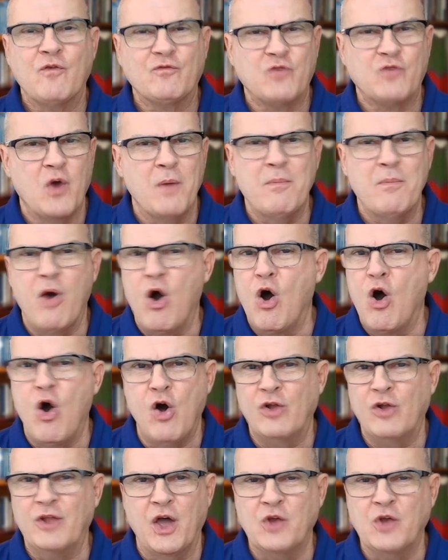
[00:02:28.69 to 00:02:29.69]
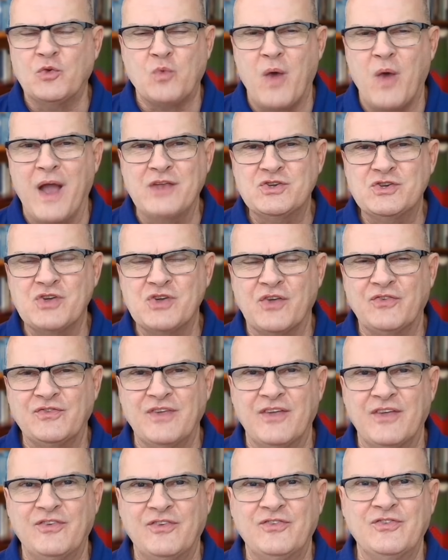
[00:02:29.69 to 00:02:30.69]
from all
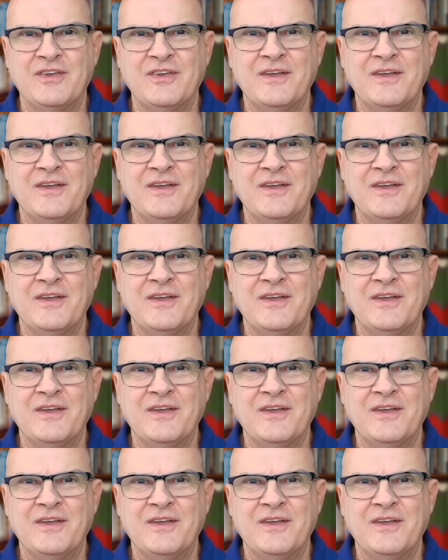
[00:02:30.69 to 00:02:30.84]
unrighteousness."